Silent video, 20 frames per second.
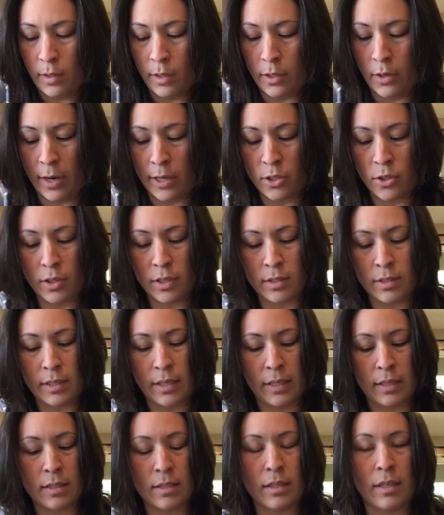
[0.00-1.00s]
Now, as you can
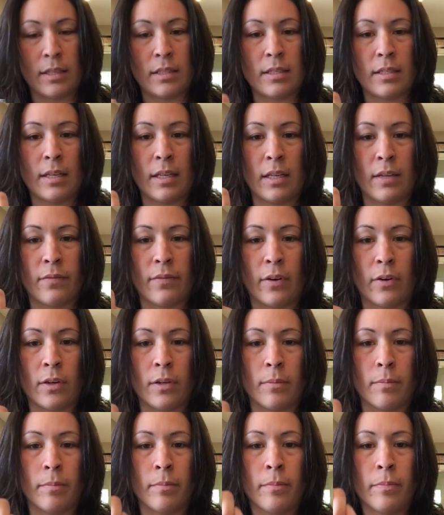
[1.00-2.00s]
see, it's getting very